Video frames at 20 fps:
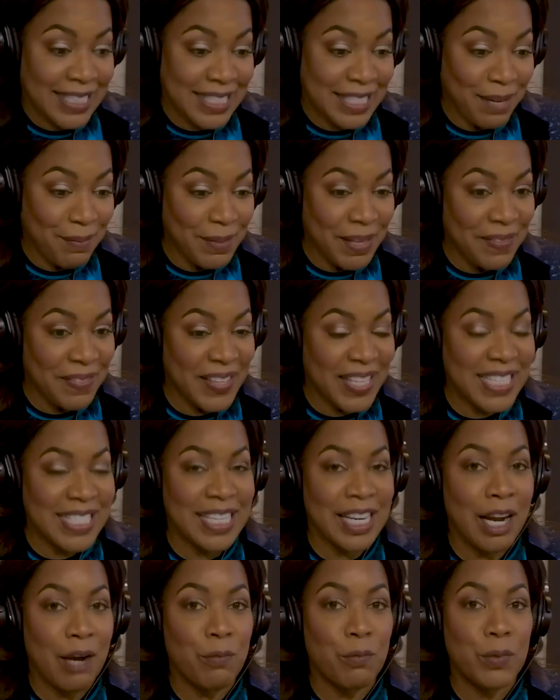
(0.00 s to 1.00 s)
some of the things
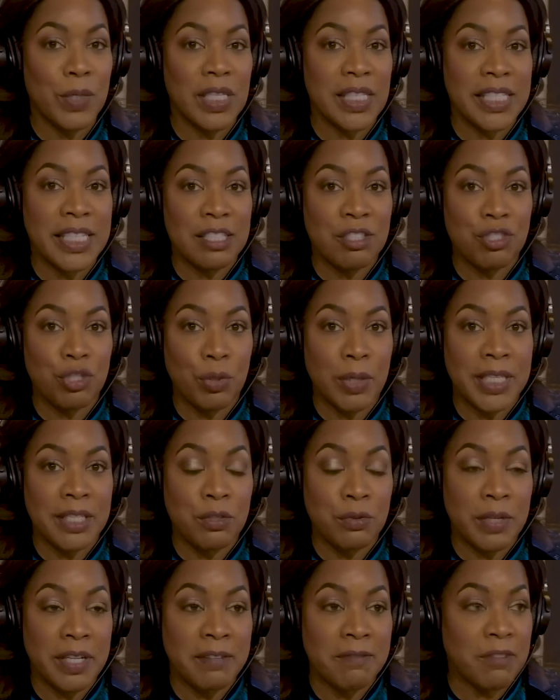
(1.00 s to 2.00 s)
that I really enjoy
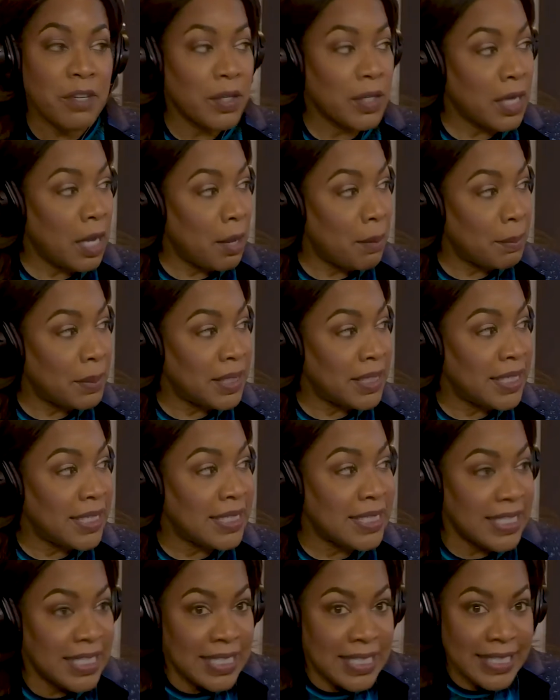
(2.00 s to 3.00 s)
doing for
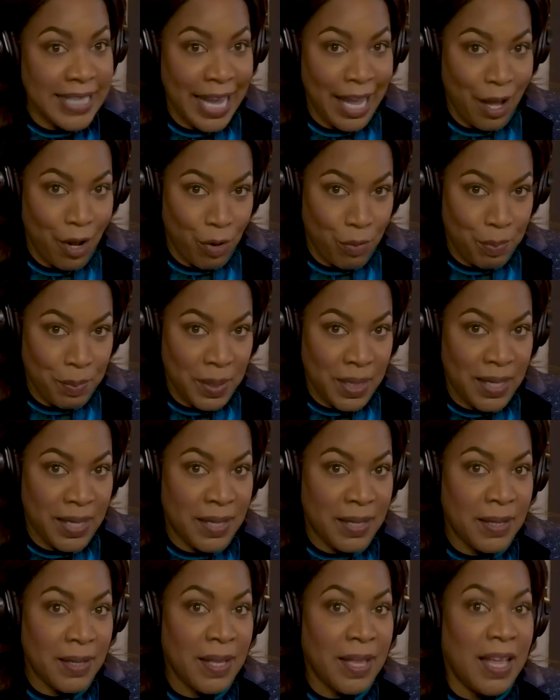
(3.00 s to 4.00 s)
companies is
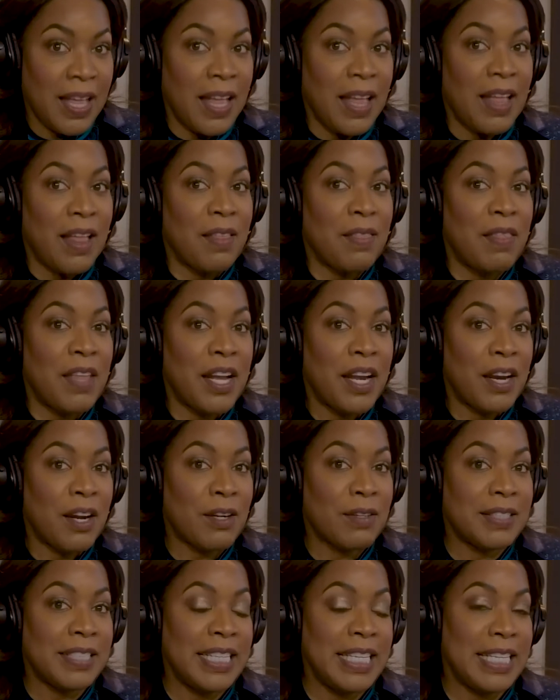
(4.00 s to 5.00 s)
helping
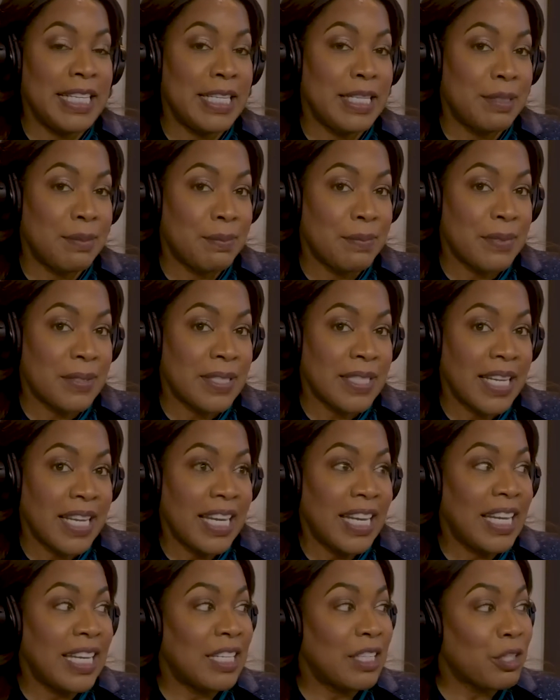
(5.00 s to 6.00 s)
their teams
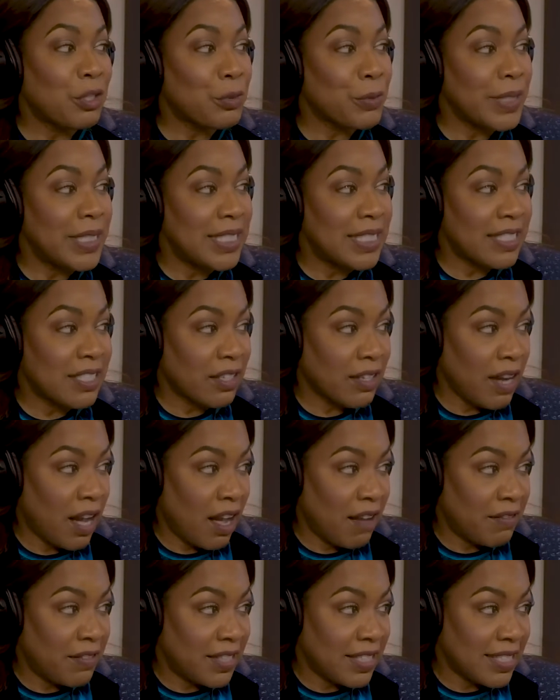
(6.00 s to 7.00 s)
increase their
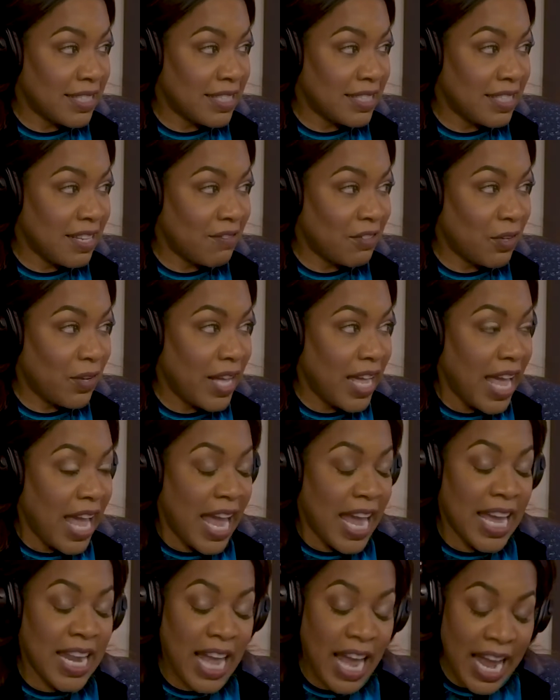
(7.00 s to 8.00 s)
confidence level.
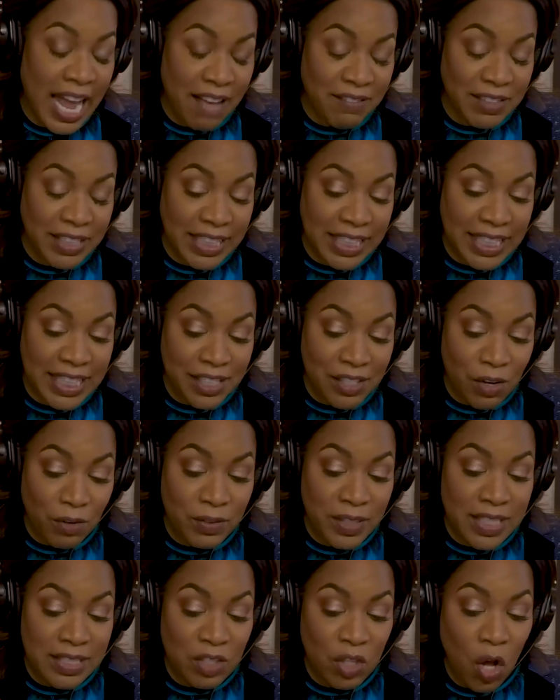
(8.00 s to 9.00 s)
And I have a keynote
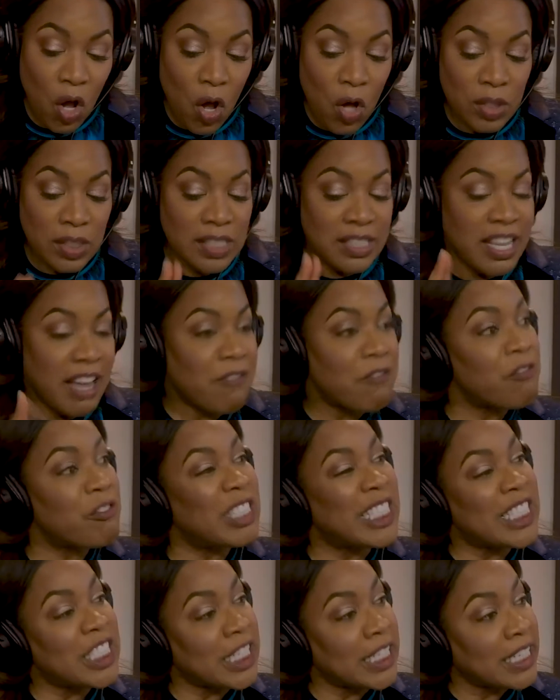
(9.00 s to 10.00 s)
that's called
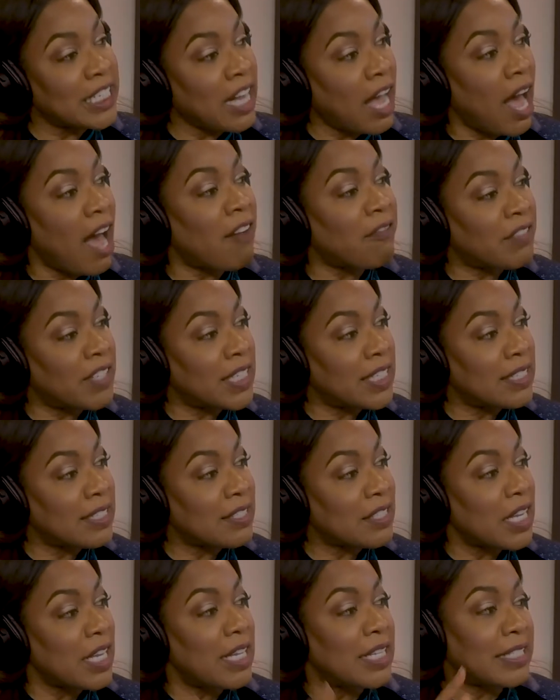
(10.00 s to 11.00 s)
Leveraging
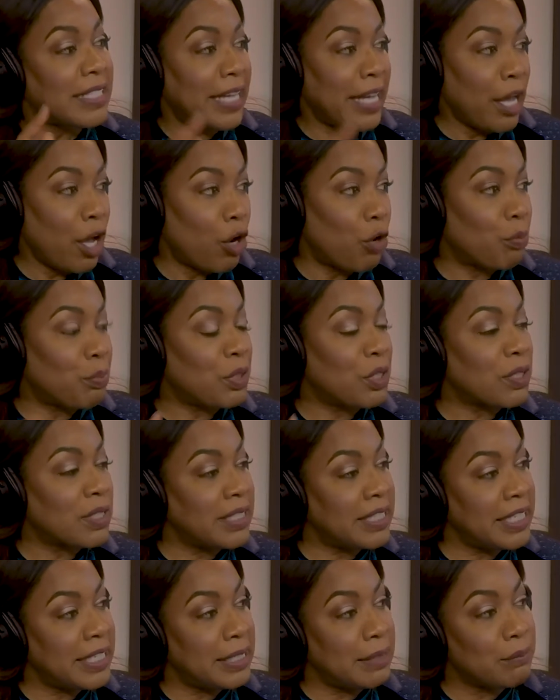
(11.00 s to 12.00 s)
Confidence to Help Your
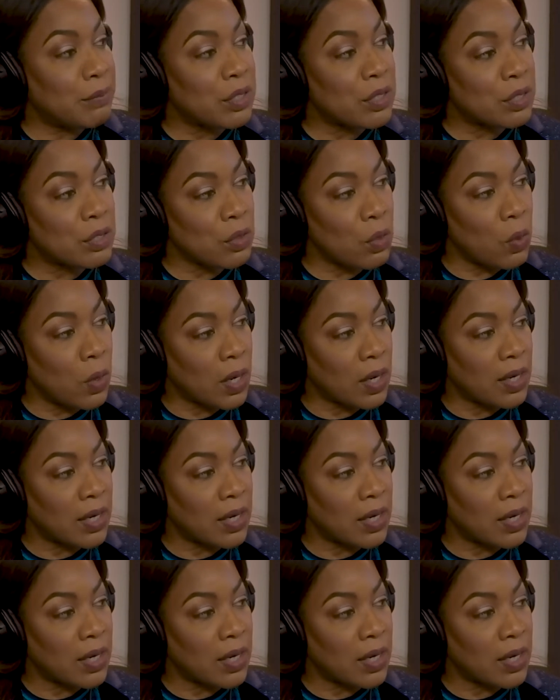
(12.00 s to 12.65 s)
Team Soar.